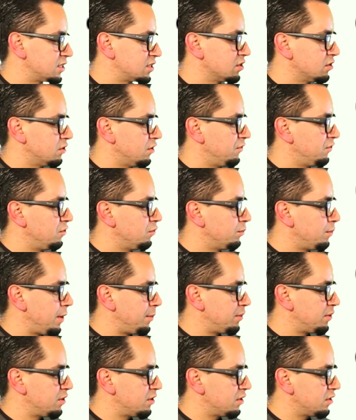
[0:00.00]
So if you
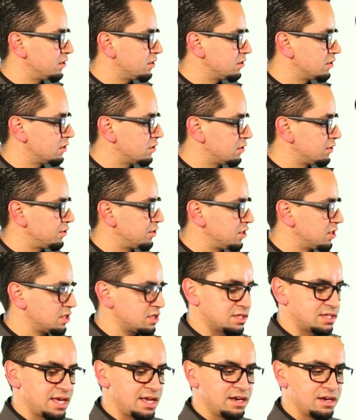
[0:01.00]
remember this
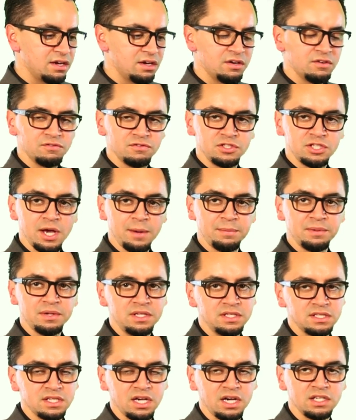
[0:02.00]
set of
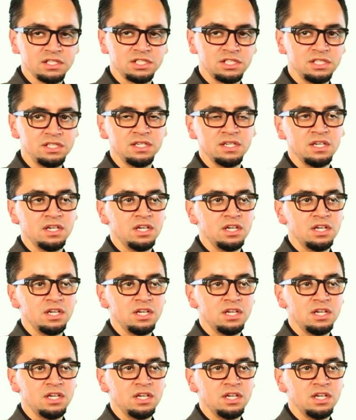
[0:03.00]
Japanese kanji,